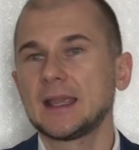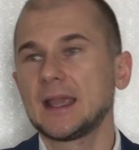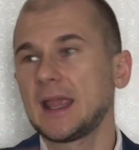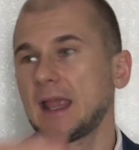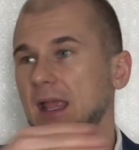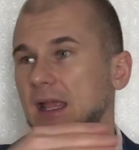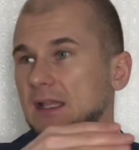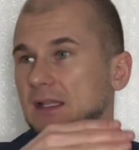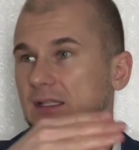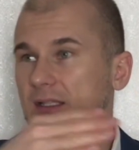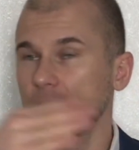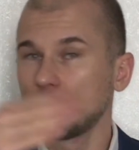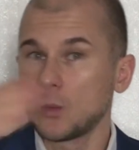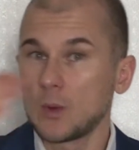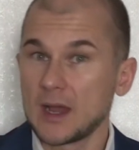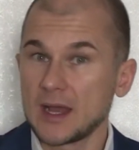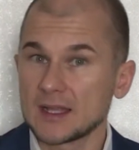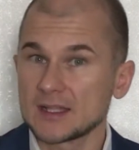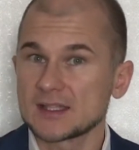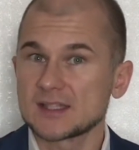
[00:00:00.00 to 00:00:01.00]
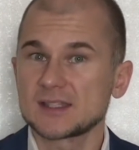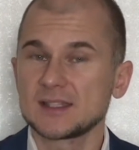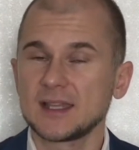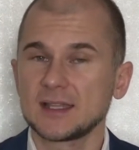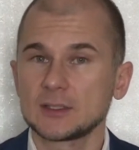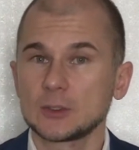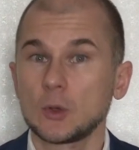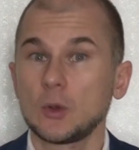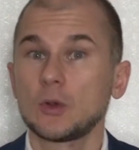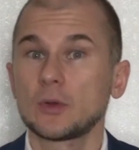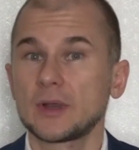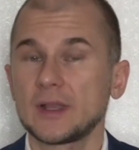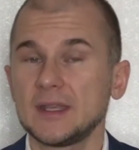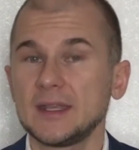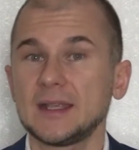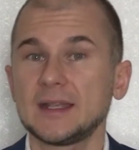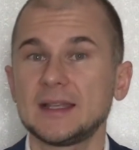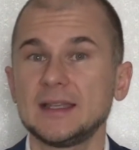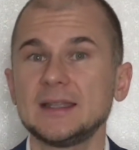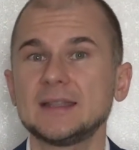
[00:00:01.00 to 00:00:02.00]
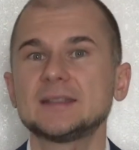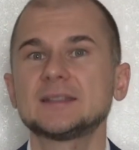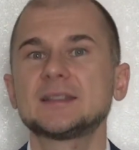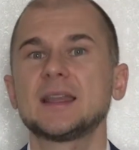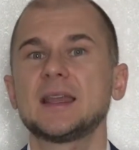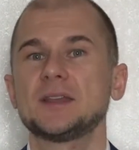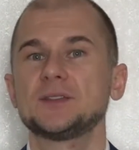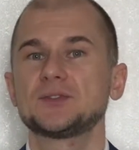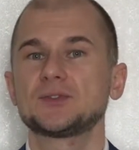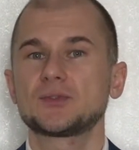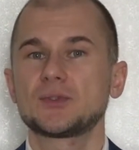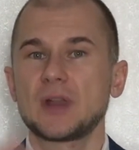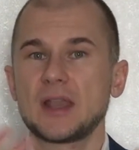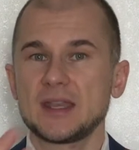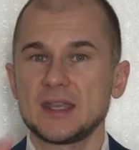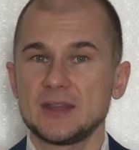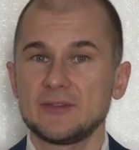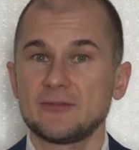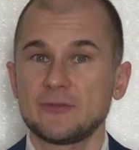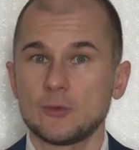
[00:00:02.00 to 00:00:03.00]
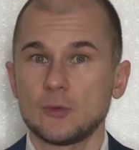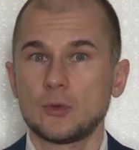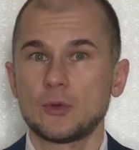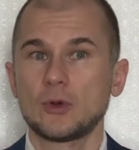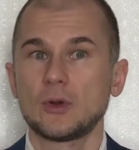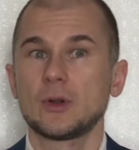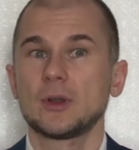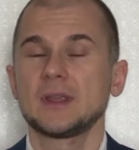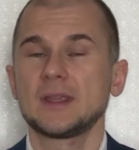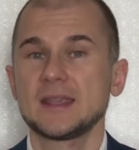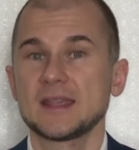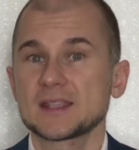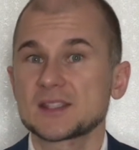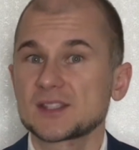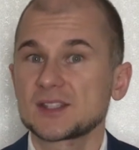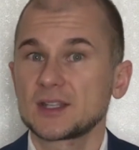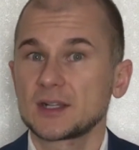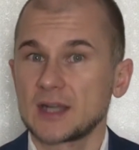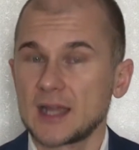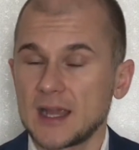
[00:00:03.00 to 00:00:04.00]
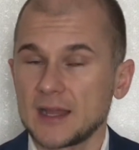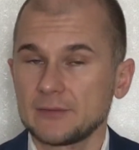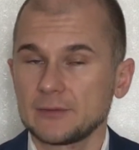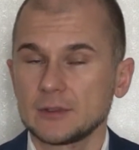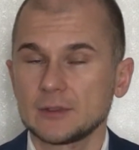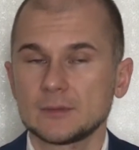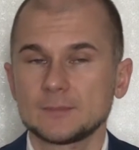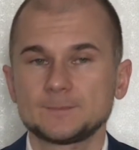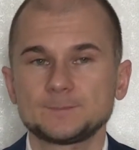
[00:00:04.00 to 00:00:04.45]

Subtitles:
and the ones that already cleaned and ready for guest arrival.